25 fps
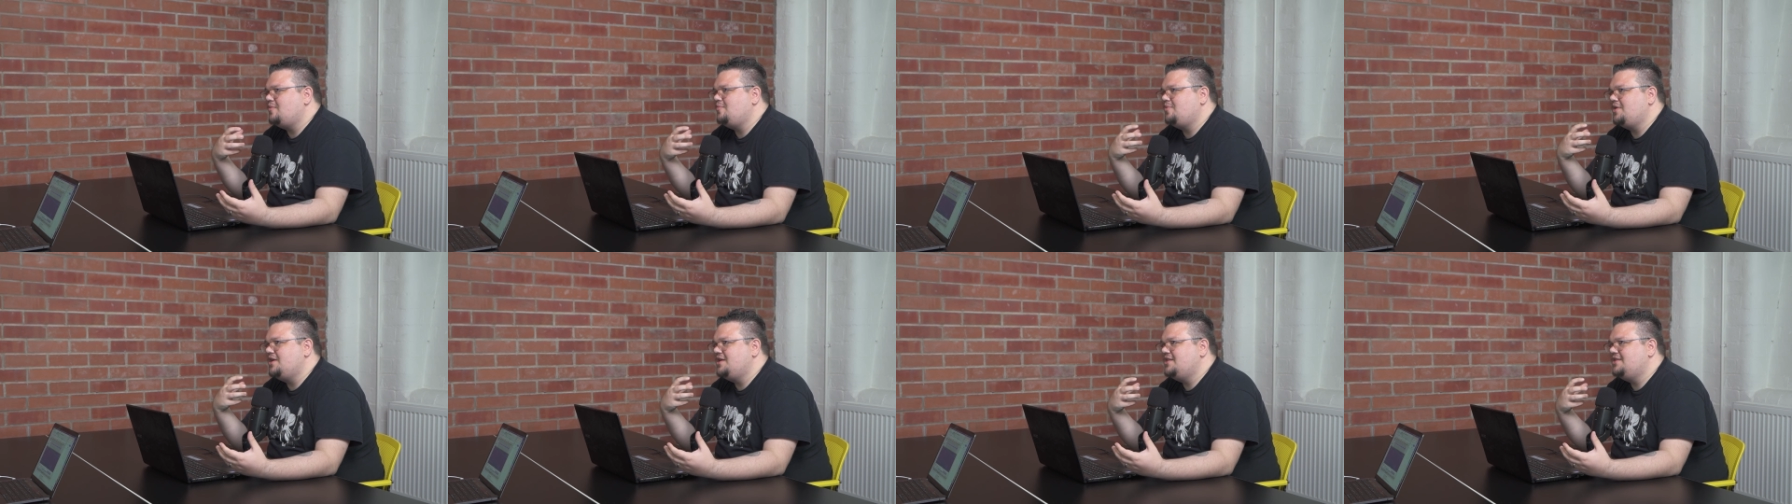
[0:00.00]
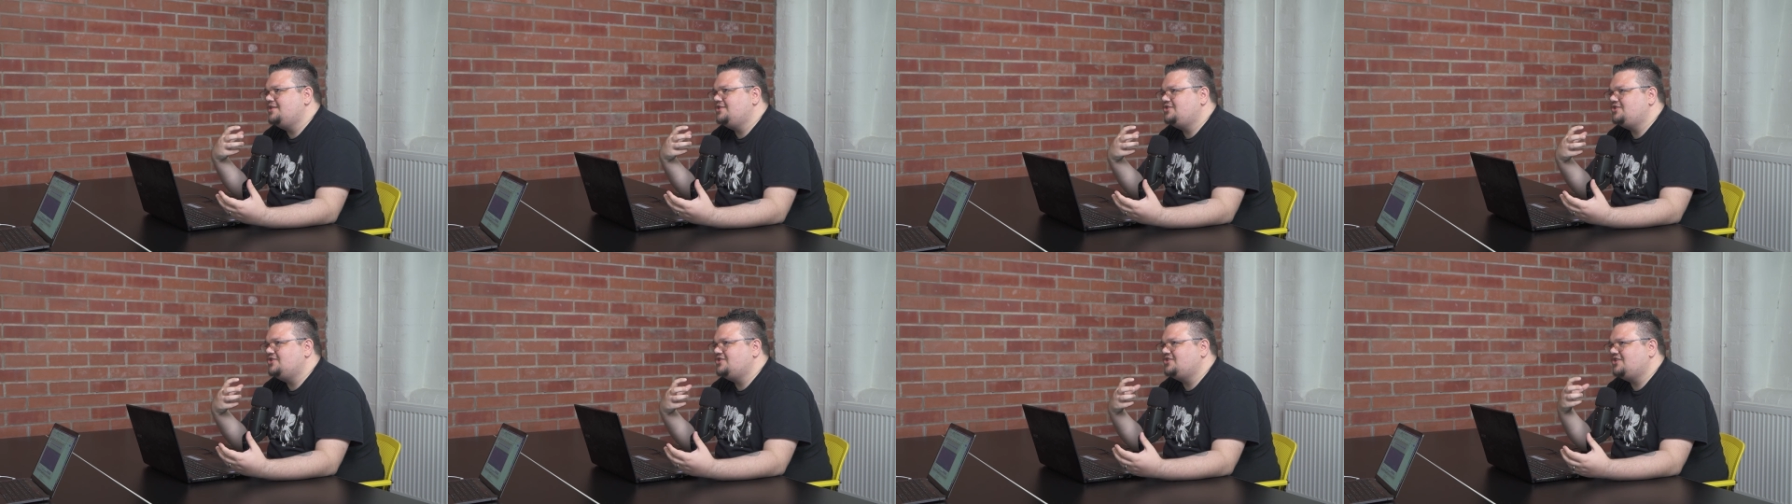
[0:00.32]
brain
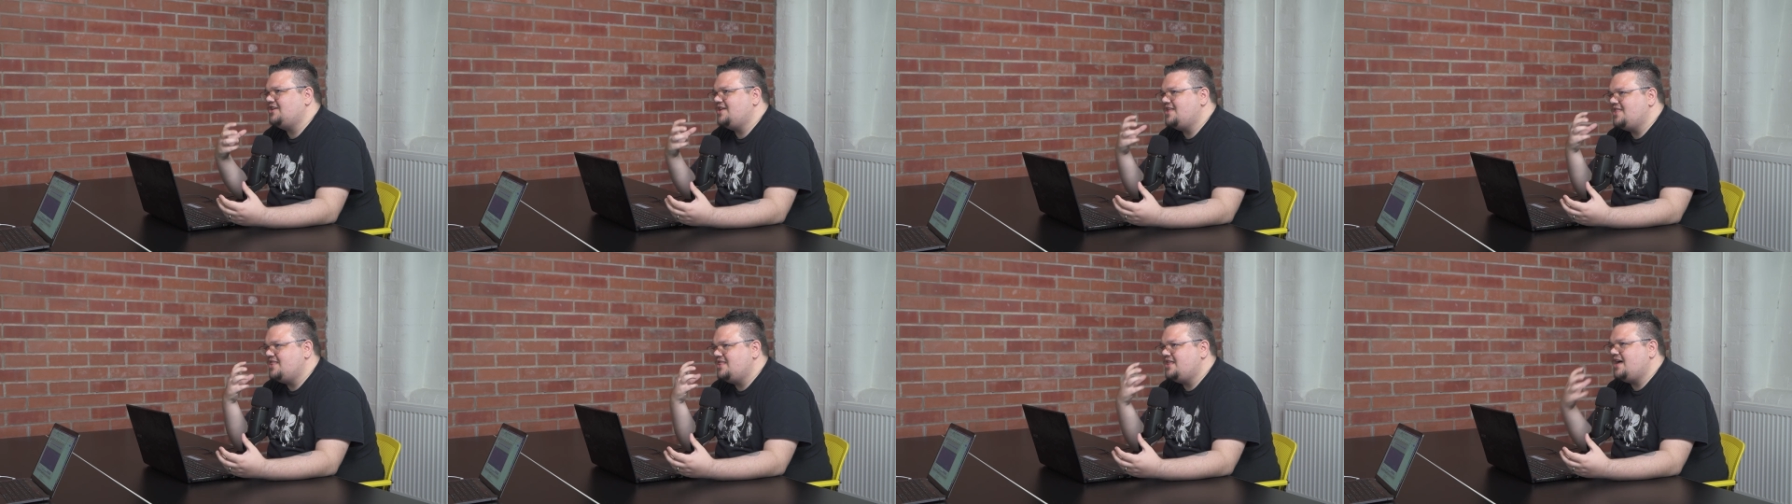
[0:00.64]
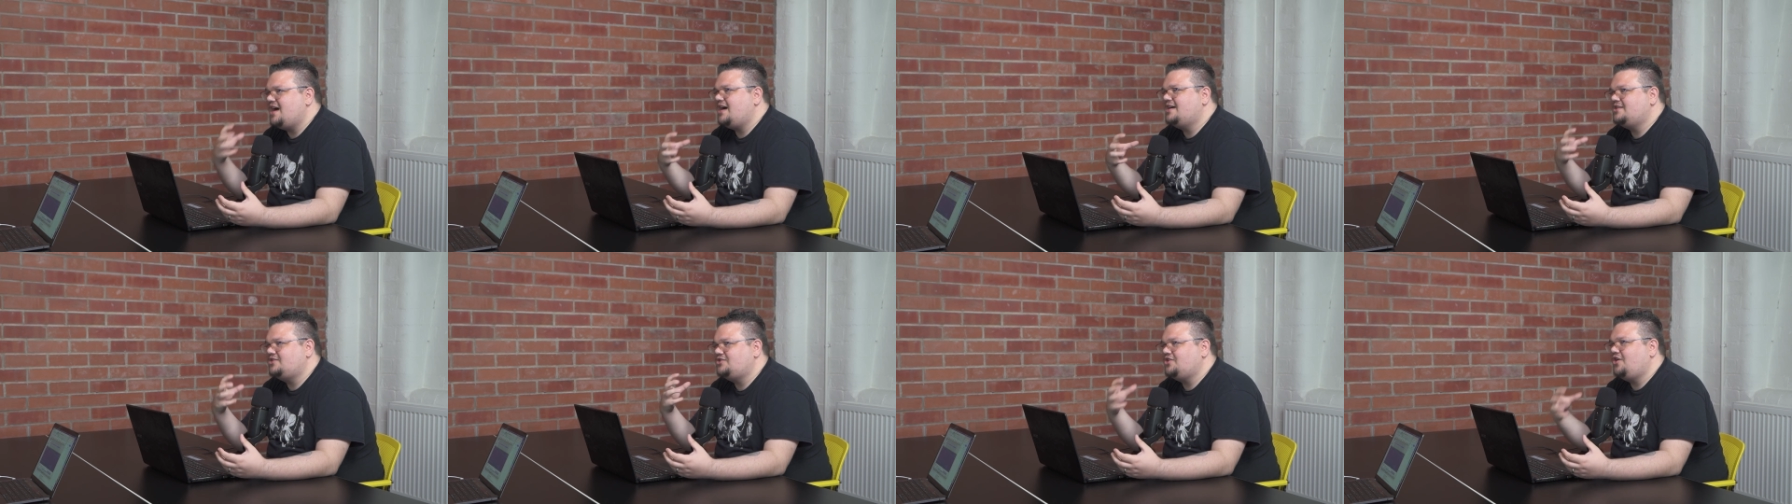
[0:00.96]
that's just like,
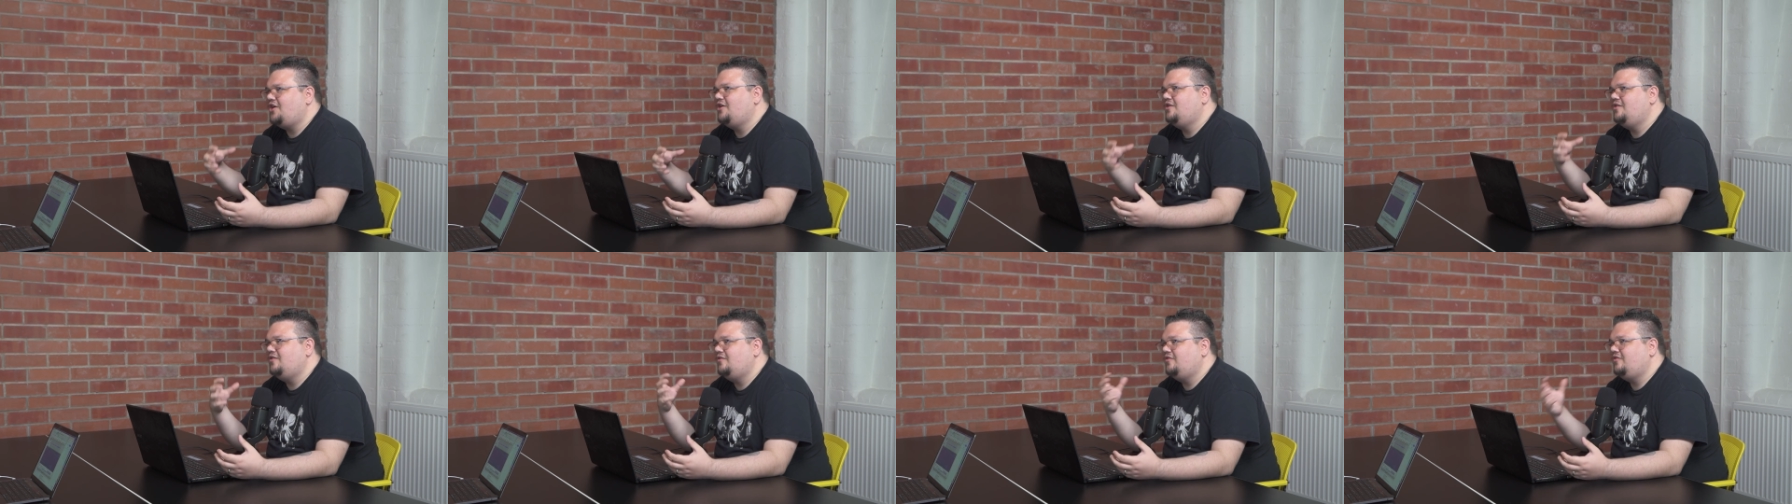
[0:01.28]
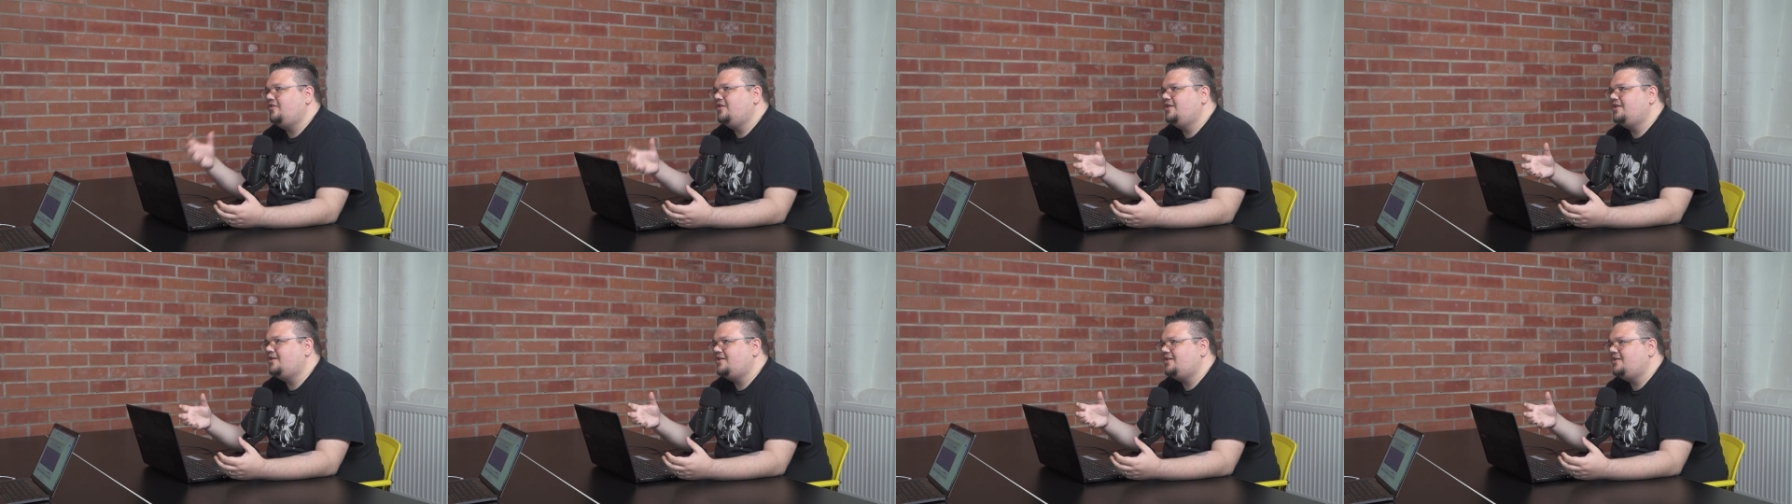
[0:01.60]
that's
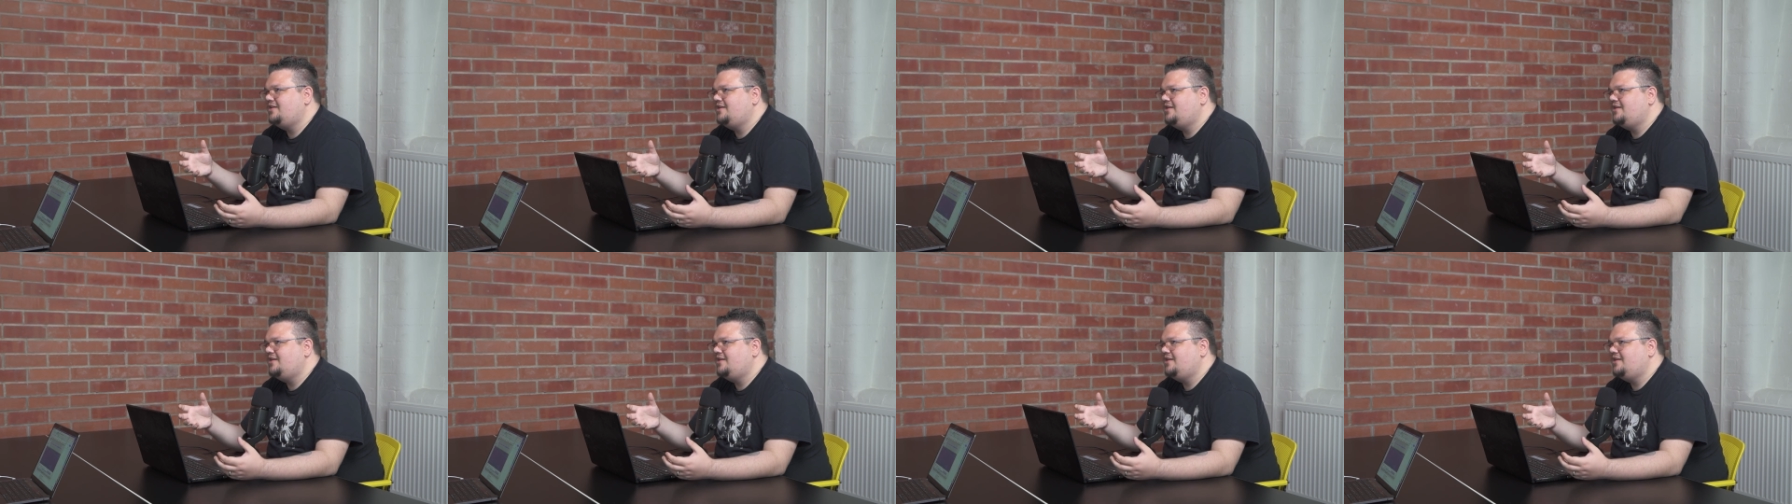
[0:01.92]
unfair.